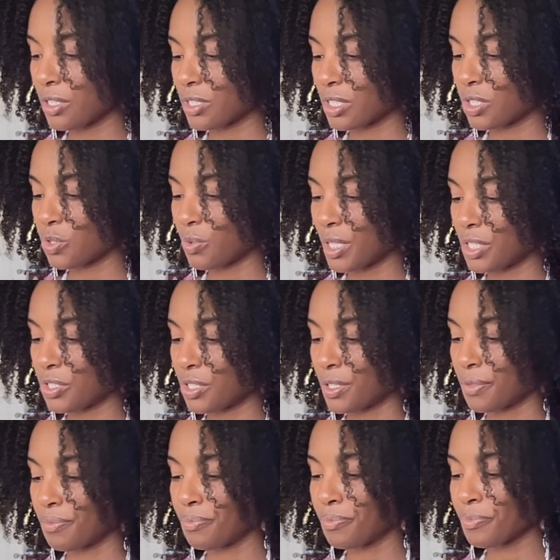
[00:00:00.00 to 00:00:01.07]
your
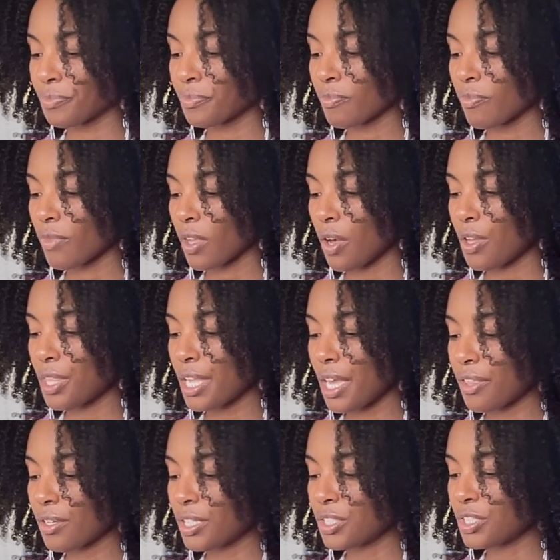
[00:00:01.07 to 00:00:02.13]
situation. On the
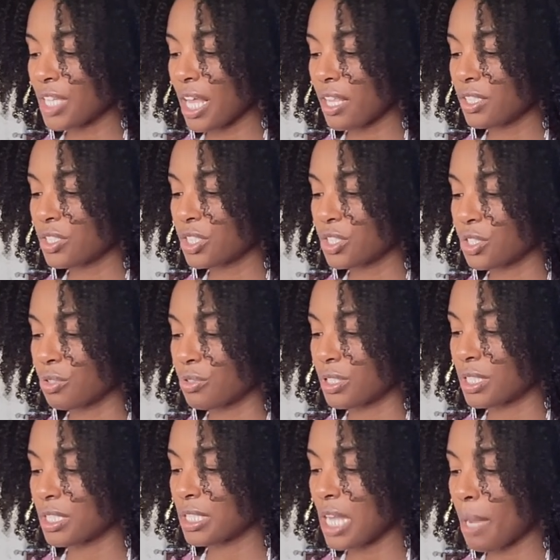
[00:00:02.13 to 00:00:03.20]
other, it challenges you to
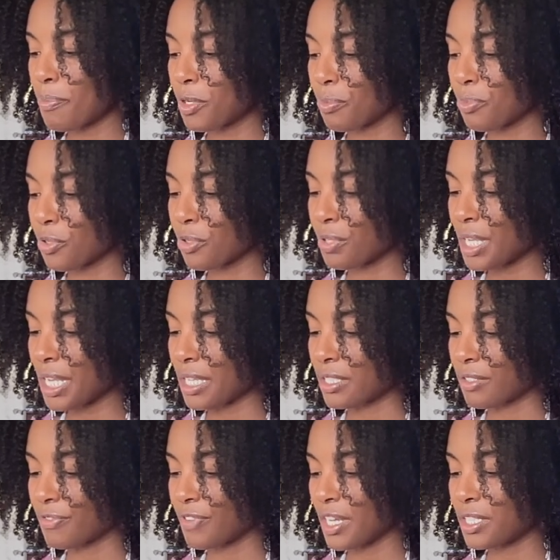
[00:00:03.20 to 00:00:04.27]
stop your brooding,
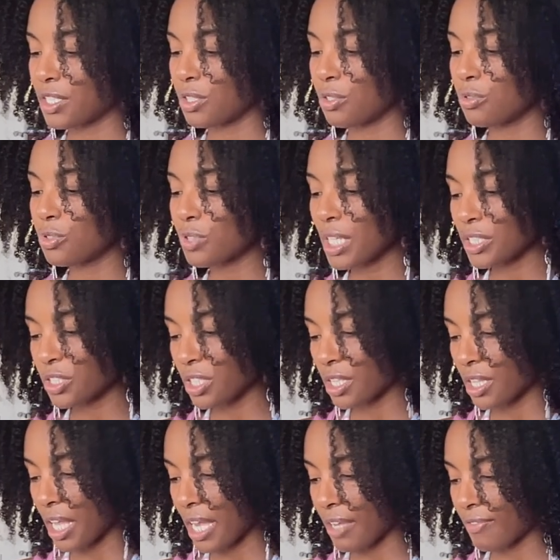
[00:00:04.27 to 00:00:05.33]
to find a new direction
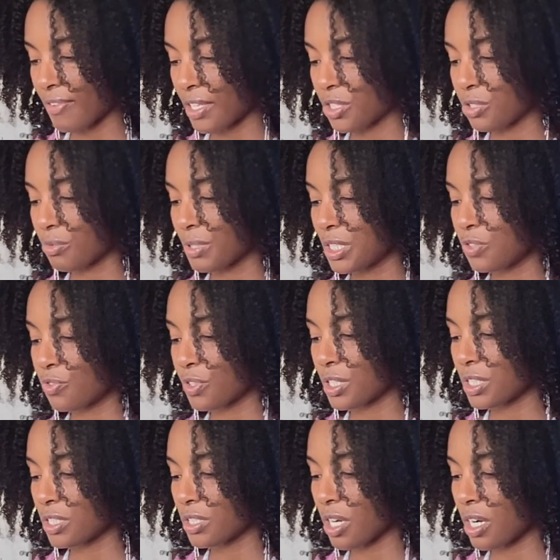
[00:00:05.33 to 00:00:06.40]
in life, and to reach for
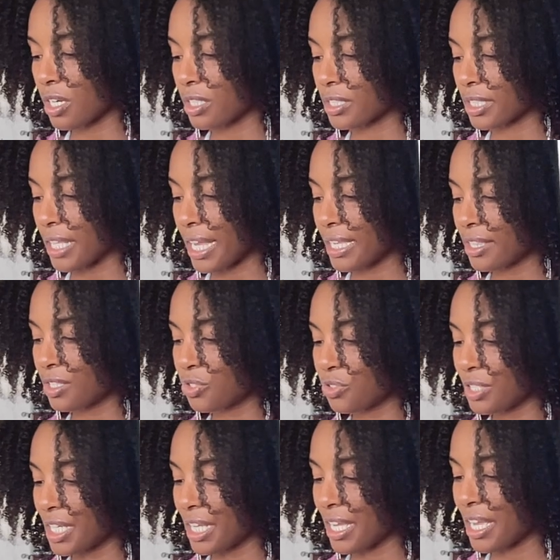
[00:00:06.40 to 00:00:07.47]
the stars, like the
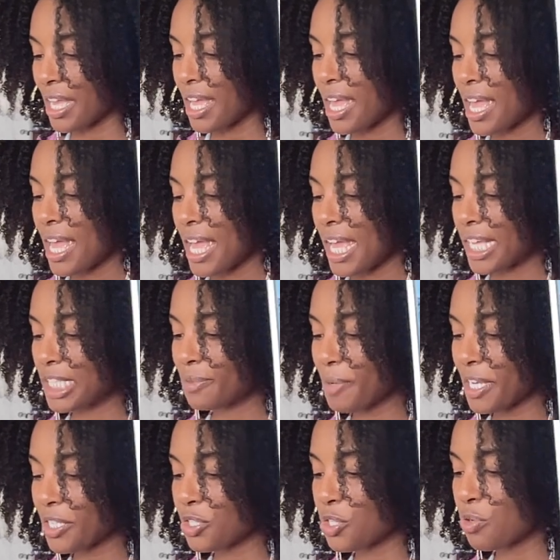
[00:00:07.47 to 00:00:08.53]
tree.
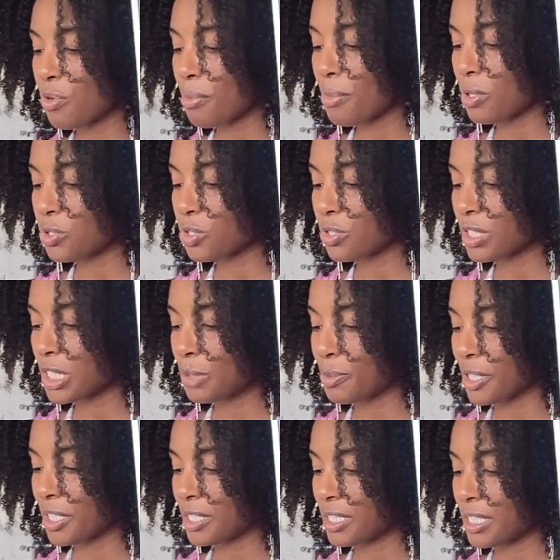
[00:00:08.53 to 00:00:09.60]
Expect new emotional
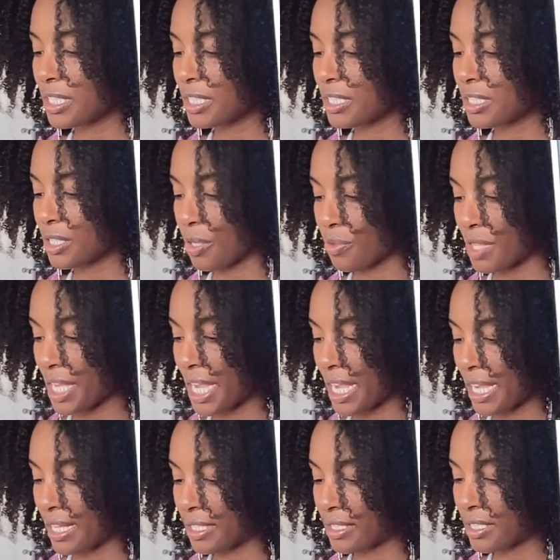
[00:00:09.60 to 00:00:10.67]
experiences, note the
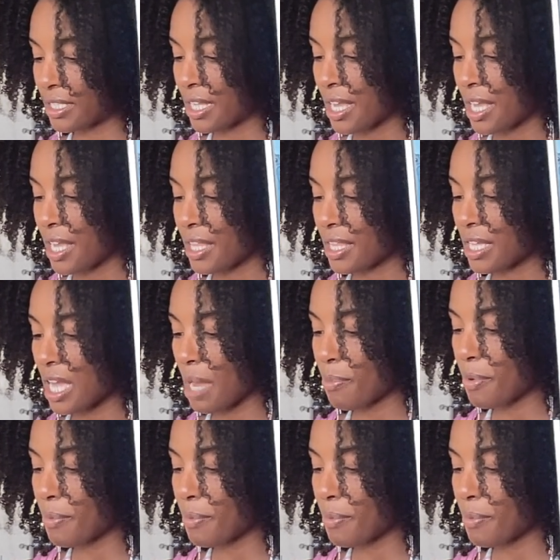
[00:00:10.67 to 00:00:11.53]
hand. The cup